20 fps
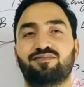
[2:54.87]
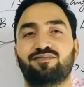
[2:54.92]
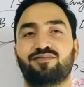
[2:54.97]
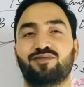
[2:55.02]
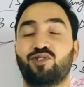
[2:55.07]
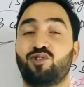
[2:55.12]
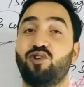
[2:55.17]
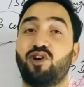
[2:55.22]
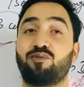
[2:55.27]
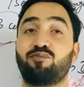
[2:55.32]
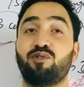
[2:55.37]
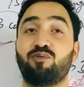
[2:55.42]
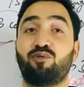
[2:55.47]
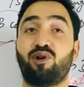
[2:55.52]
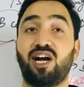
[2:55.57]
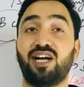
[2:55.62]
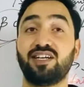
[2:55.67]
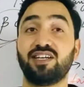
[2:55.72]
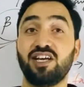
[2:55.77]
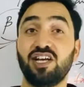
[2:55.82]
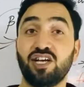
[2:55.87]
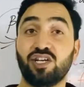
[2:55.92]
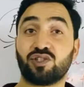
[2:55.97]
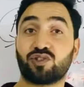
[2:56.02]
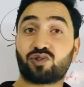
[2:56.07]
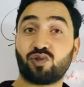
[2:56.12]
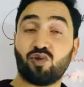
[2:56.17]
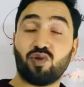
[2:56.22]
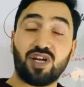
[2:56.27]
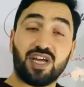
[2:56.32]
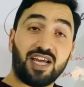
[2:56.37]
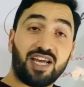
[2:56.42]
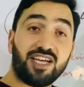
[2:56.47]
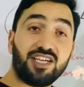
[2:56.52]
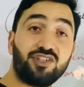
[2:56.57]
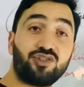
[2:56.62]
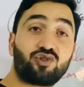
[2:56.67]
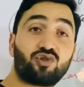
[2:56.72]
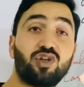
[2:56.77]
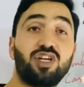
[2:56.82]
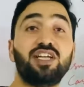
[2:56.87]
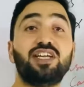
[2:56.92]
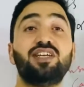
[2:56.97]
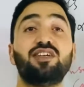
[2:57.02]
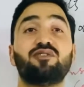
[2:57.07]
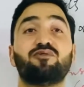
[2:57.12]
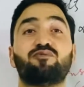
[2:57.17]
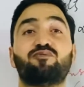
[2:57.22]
You got my point? So insulin